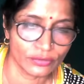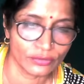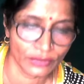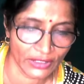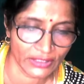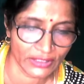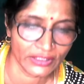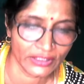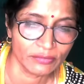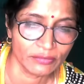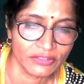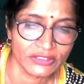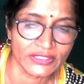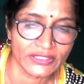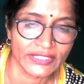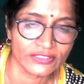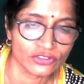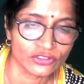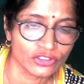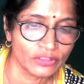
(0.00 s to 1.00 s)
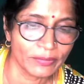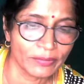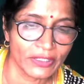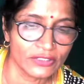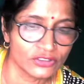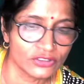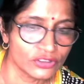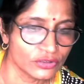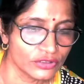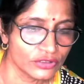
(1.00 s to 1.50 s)
Nothing means x to the power
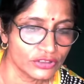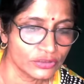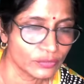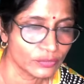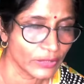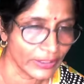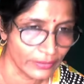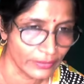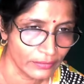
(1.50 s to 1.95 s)
0 is 1.